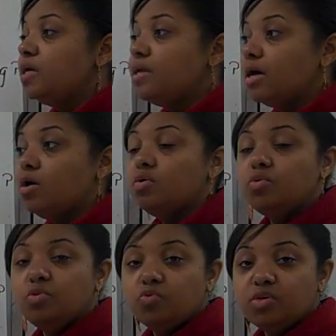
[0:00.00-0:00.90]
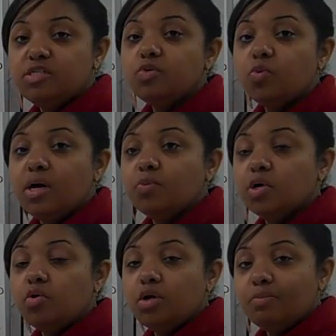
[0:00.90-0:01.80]
Now, the reason why we're
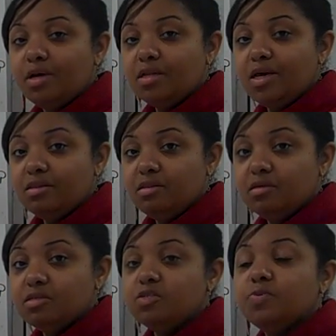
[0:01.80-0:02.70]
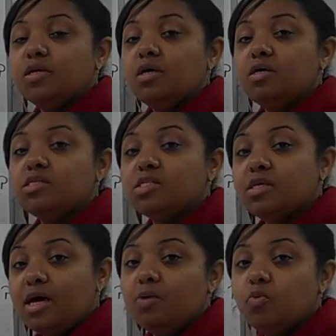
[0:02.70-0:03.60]
going about it like this is
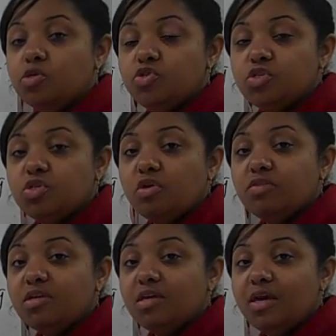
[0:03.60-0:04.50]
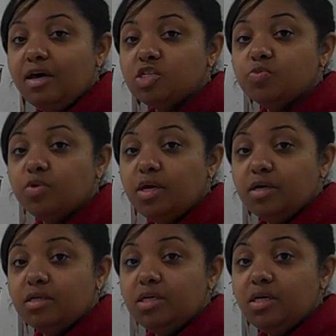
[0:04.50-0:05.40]
because I want you to start thinking
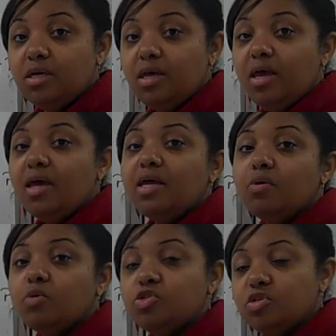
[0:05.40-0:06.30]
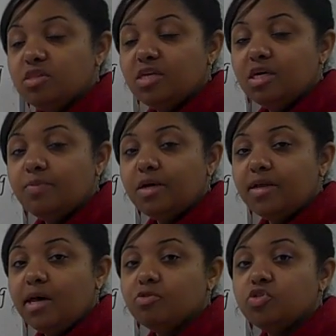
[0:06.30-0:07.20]
algebraically, and I want you to think
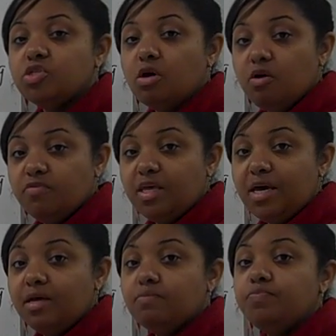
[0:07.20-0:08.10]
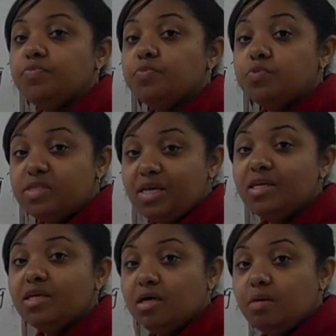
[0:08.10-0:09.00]
about how to solve that,
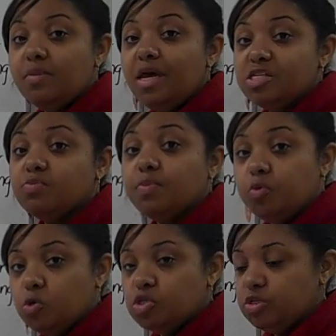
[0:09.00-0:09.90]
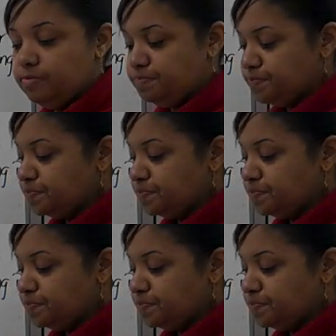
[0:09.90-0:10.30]
setting it up as a proportion.